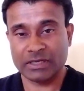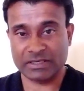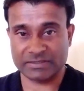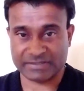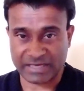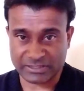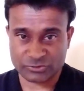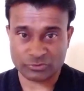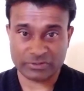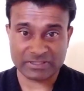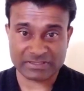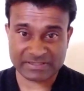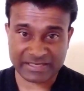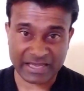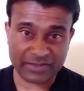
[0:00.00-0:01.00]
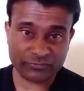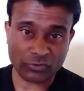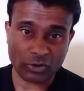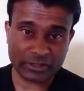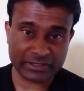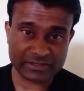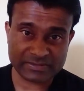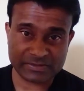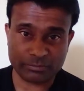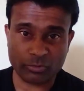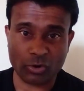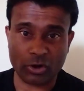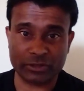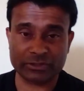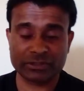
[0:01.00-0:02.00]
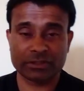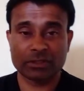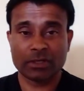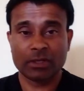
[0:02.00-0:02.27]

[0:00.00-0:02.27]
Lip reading: It's actually a scaffolding support